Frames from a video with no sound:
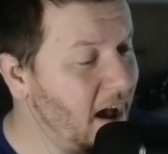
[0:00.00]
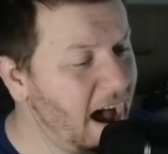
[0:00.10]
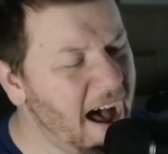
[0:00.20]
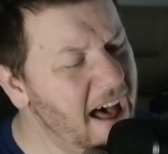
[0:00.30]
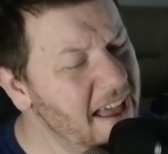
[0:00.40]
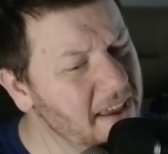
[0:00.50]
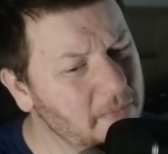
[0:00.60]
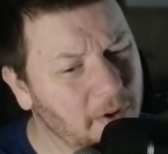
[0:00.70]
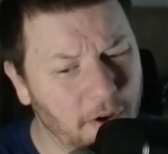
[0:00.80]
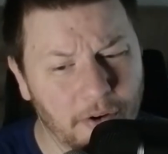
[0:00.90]
I
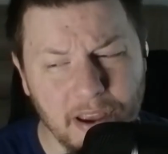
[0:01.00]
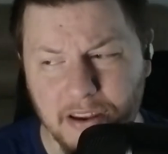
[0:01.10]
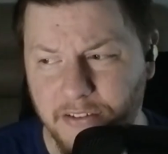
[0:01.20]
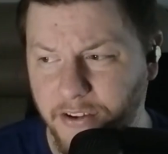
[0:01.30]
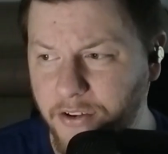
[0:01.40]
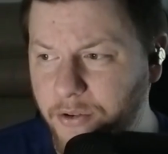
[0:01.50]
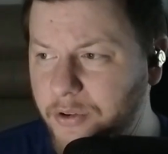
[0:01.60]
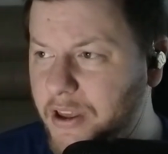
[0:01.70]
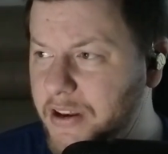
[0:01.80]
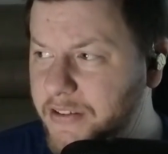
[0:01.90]
am going to
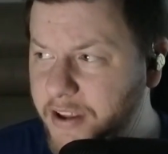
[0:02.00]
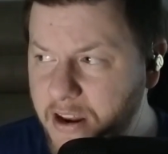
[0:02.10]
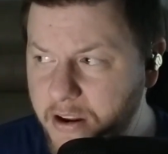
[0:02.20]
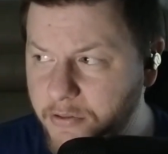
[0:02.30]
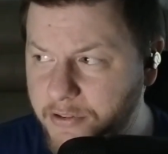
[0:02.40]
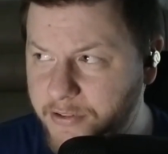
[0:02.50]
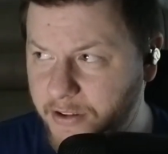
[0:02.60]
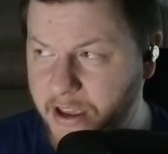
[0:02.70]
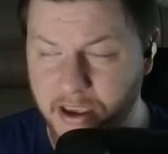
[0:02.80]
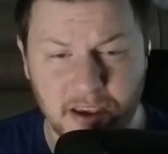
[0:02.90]

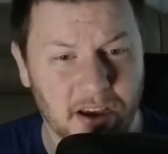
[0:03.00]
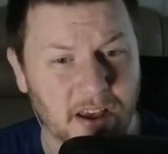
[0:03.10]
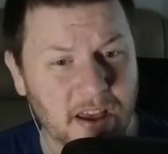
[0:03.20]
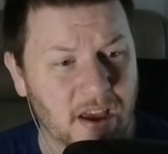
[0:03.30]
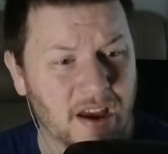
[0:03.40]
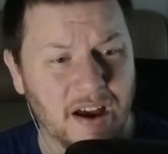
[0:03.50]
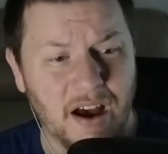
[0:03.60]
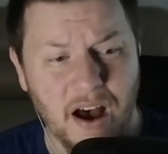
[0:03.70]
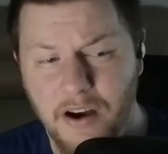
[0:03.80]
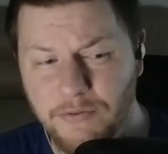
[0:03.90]
continuously
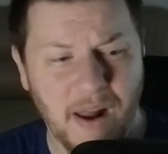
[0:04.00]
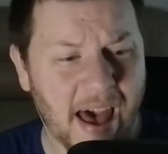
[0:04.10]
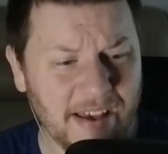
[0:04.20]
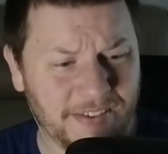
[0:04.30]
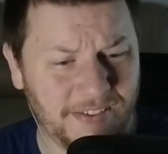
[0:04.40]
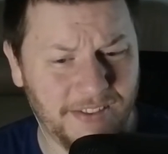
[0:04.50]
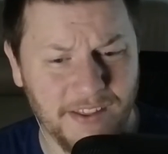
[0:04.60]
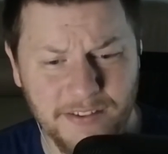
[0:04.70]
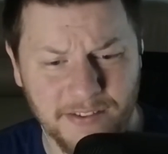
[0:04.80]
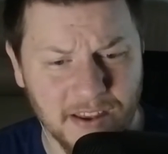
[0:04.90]
harass this